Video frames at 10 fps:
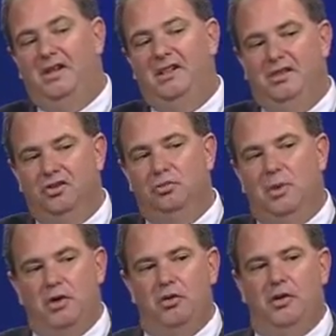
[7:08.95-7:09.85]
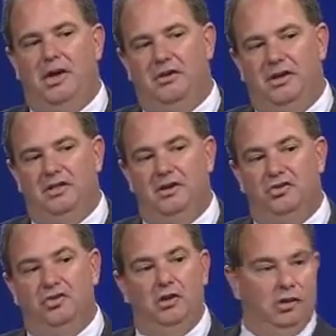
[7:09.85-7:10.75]
I like this better than I like
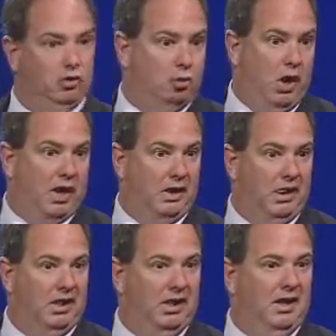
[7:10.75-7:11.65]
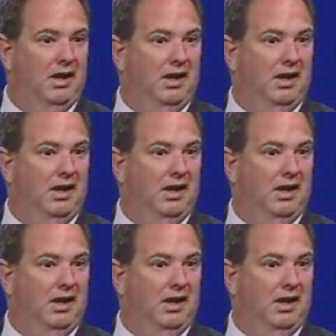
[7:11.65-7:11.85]
this, and here's why.